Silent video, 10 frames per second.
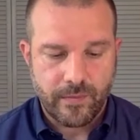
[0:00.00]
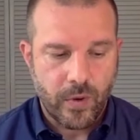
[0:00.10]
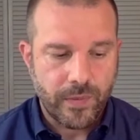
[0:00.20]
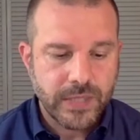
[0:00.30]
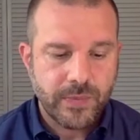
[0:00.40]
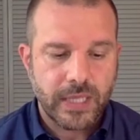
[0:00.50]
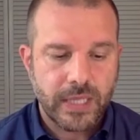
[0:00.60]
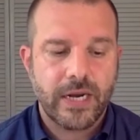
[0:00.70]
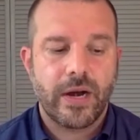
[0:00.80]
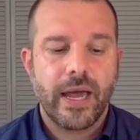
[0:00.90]
Burmese
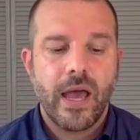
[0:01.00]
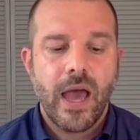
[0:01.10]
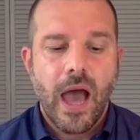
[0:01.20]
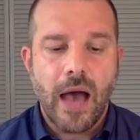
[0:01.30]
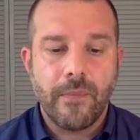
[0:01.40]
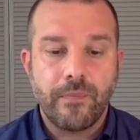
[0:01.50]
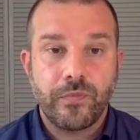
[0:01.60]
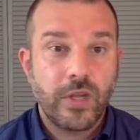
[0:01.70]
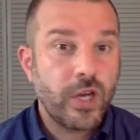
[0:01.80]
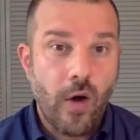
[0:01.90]
military,
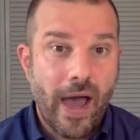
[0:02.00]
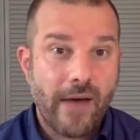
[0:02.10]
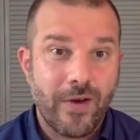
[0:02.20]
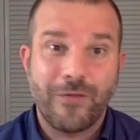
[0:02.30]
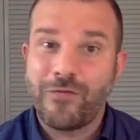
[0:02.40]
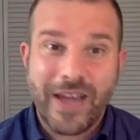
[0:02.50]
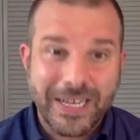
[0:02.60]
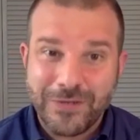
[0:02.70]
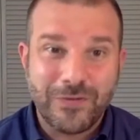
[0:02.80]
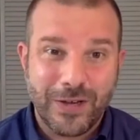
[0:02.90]
you know, have
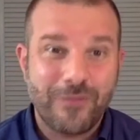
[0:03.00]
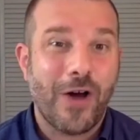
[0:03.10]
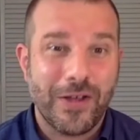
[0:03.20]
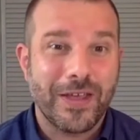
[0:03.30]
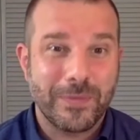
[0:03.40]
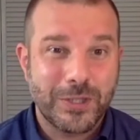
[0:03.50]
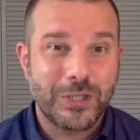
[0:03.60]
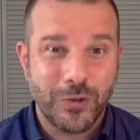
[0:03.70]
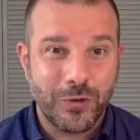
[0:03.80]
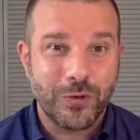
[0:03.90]
effectively fought them
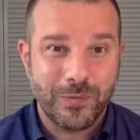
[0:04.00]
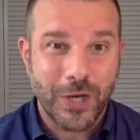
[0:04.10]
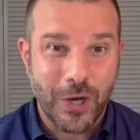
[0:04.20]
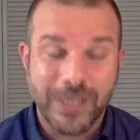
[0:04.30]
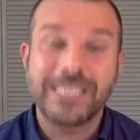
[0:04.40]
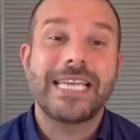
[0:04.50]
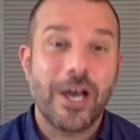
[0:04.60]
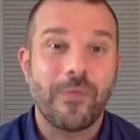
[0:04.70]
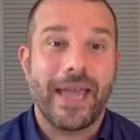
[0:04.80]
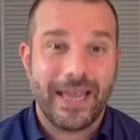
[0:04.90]
to, you know, a
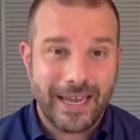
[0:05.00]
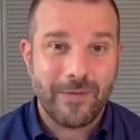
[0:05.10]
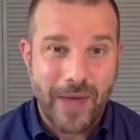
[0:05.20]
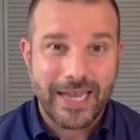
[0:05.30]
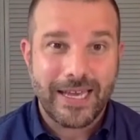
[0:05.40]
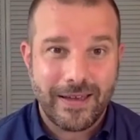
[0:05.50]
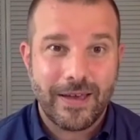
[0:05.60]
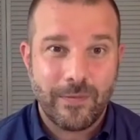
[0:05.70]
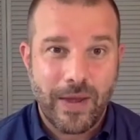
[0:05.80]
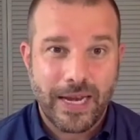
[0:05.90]
stalemate in
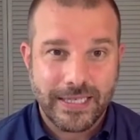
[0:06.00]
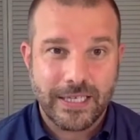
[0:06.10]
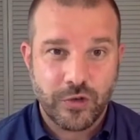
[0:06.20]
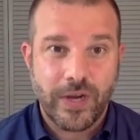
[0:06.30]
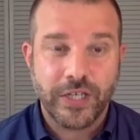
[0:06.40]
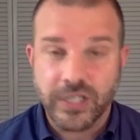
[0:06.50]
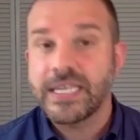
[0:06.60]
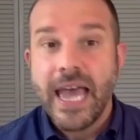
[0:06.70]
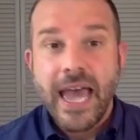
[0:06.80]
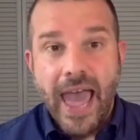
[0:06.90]
many
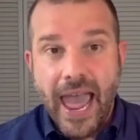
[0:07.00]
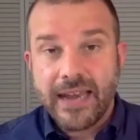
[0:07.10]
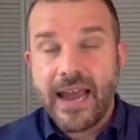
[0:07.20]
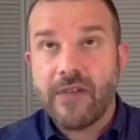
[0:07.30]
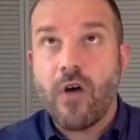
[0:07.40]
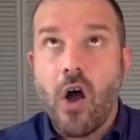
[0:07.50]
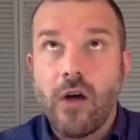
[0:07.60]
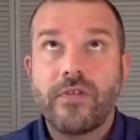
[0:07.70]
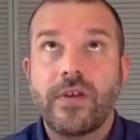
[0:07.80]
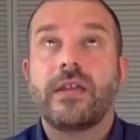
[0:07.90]
situations, and have
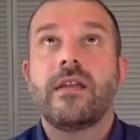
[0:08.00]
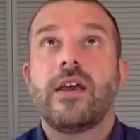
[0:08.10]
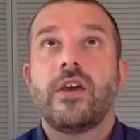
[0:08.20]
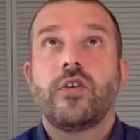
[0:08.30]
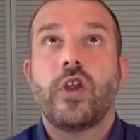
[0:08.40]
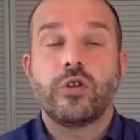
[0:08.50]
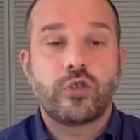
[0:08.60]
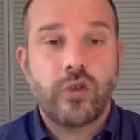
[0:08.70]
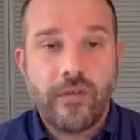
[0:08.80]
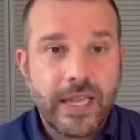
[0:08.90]
often, you know,
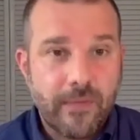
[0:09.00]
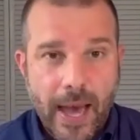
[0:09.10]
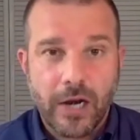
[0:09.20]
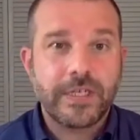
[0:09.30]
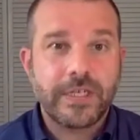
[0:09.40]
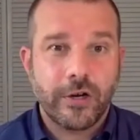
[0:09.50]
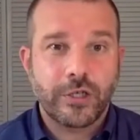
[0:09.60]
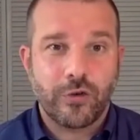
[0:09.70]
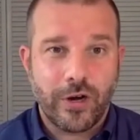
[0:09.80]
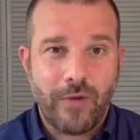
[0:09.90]
driven them out of
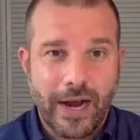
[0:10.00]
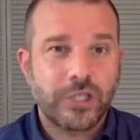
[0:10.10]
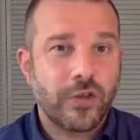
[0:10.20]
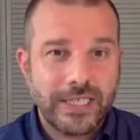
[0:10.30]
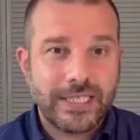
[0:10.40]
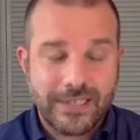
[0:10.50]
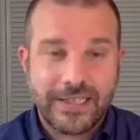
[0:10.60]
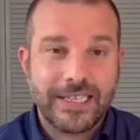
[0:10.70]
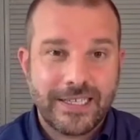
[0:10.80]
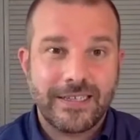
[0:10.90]
territory, right? So this
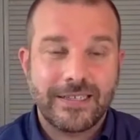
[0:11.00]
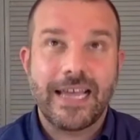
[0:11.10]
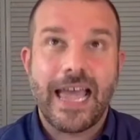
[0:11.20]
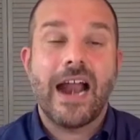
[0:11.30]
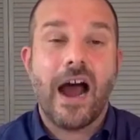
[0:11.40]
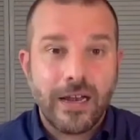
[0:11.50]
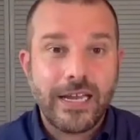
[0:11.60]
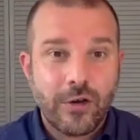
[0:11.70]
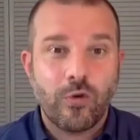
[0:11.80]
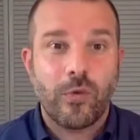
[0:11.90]
is an
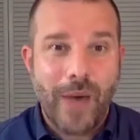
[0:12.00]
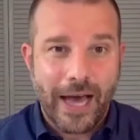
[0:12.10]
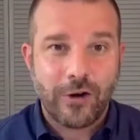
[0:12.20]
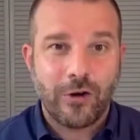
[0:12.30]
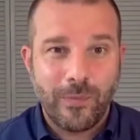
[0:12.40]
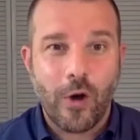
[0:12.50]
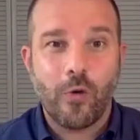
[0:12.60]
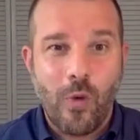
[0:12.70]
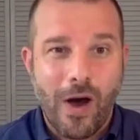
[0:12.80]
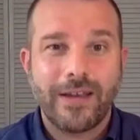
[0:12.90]
unequal battle,
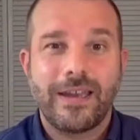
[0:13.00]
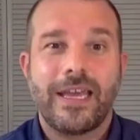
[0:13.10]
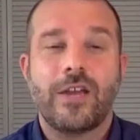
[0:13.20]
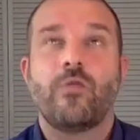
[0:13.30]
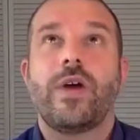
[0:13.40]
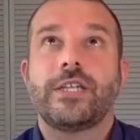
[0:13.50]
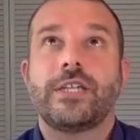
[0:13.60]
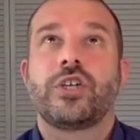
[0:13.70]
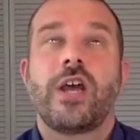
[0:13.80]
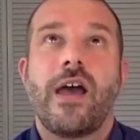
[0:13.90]
but one in
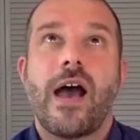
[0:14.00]
which